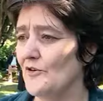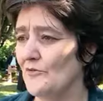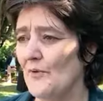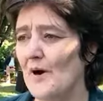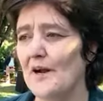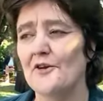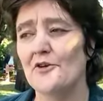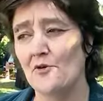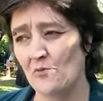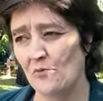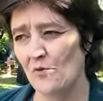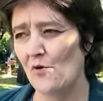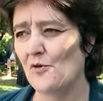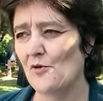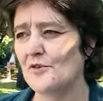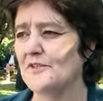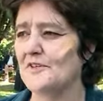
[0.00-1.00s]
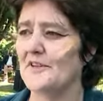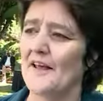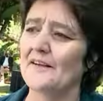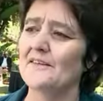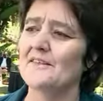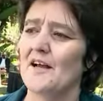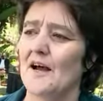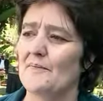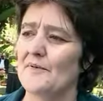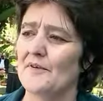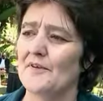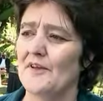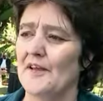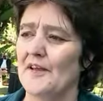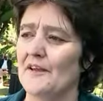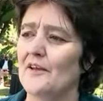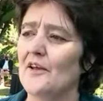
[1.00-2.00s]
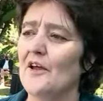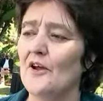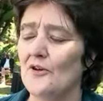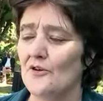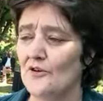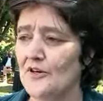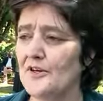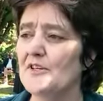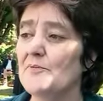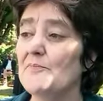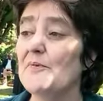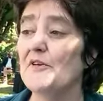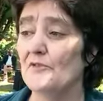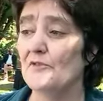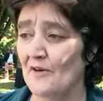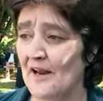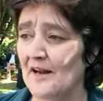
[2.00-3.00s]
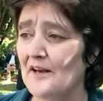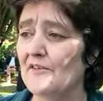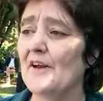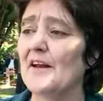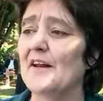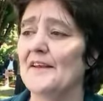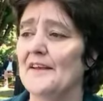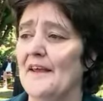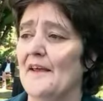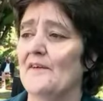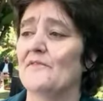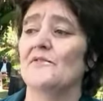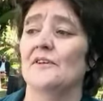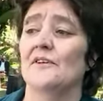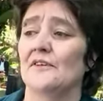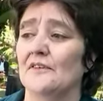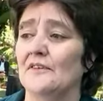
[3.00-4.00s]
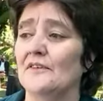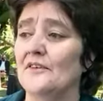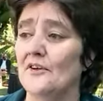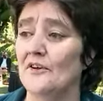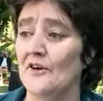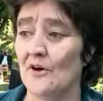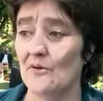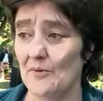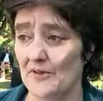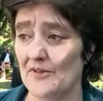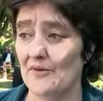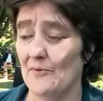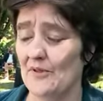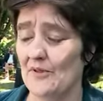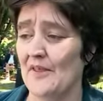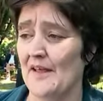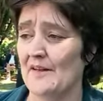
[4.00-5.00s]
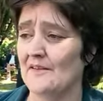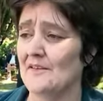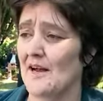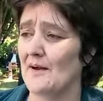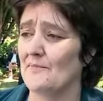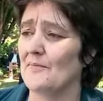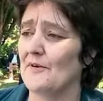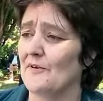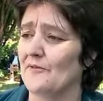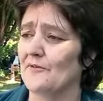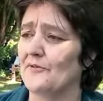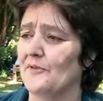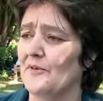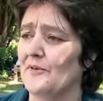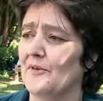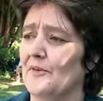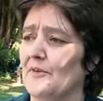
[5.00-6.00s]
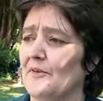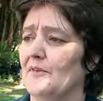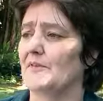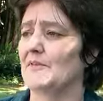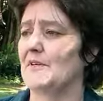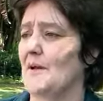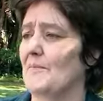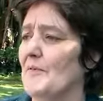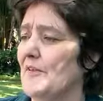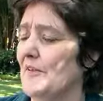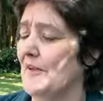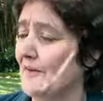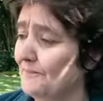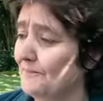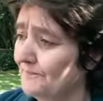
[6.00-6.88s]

won your awards, that type of thing. You need to be really, really careful, you know, with that type of thing.